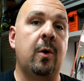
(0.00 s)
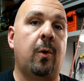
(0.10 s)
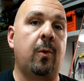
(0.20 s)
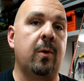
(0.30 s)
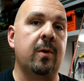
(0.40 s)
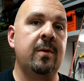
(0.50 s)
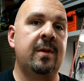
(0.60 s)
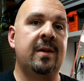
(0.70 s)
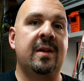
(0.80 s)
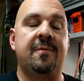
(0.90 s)
Or
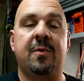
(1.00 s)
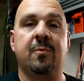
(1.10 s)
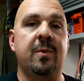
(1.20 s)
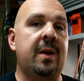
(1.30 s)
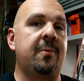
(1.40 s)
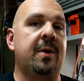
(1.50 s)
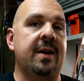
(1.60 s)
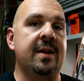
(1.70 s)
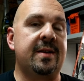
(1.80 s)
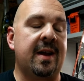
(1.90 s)
if you really want to
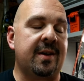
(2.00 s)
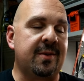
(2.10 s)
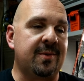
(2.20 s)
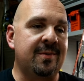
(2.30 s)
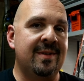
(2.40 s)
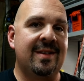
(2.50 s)
get technical,